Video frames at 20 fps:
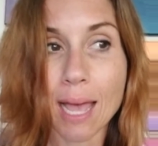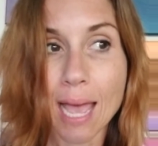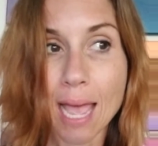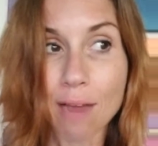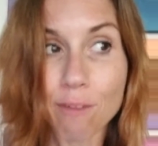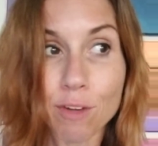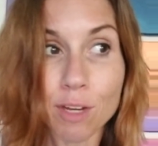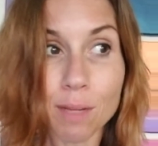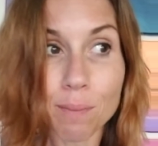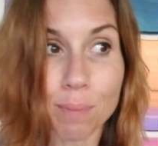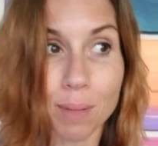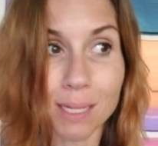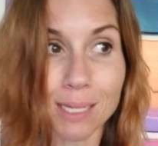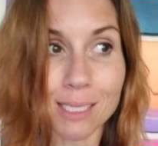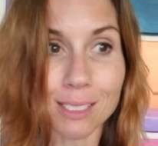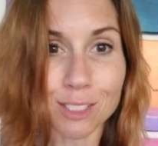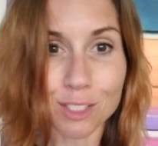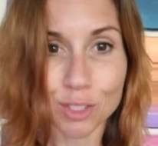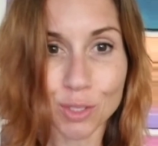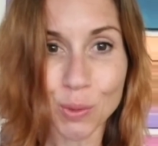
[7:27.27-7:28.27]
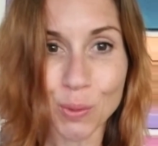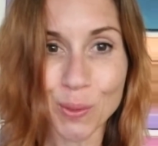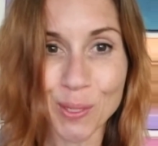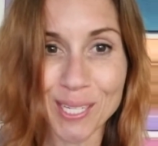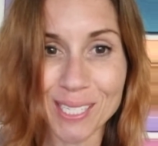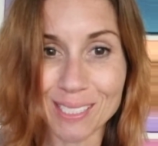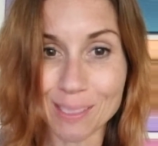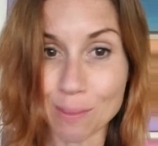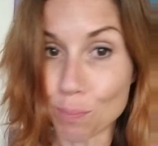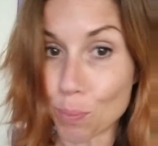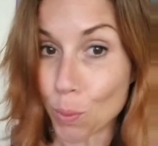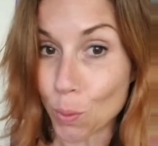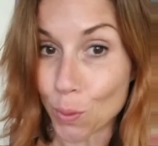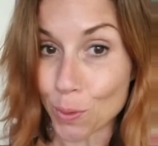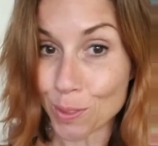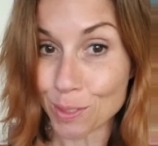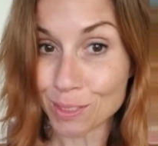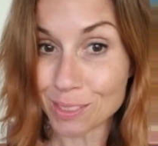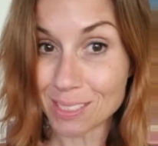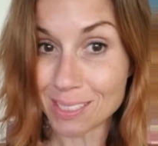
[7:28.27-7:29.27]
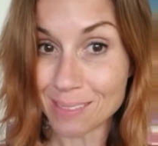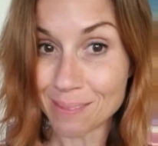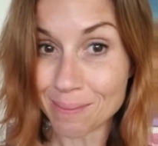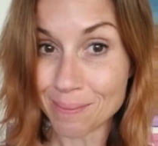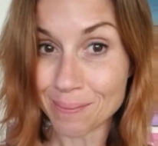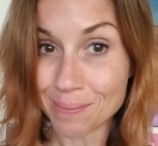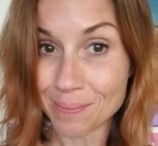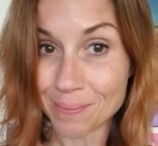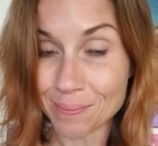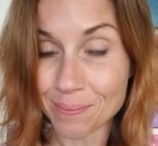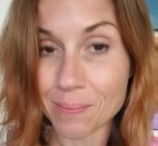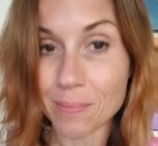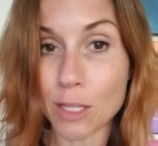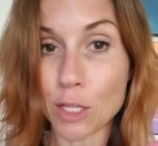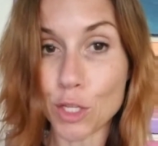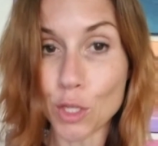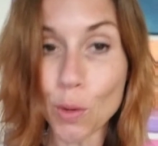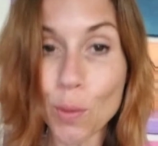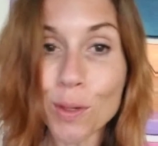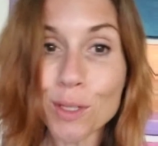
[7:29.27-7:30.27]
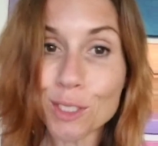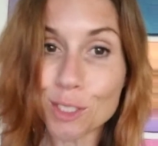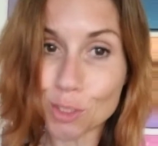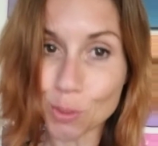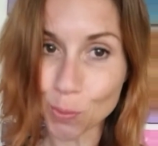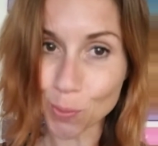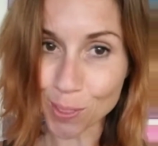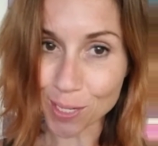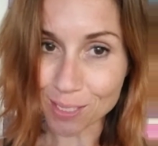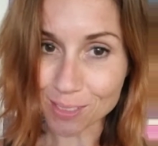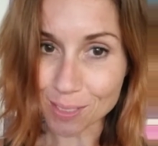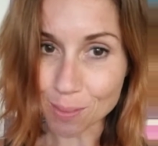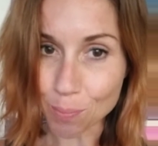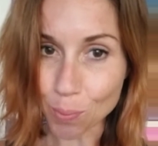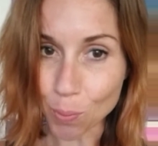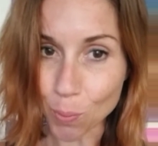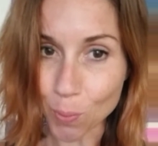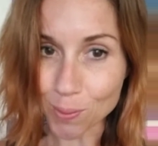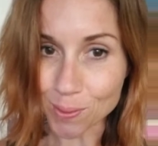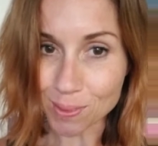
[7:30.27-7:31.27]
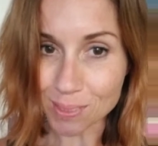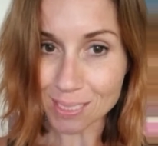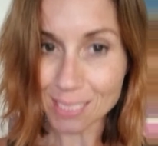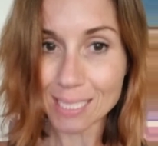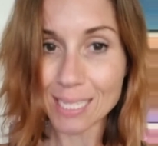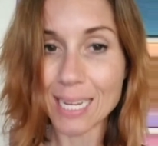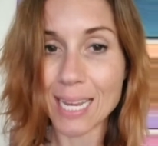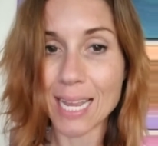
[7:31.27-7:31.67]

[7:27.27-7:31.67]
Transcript: Everybody's story is important. Your story is important.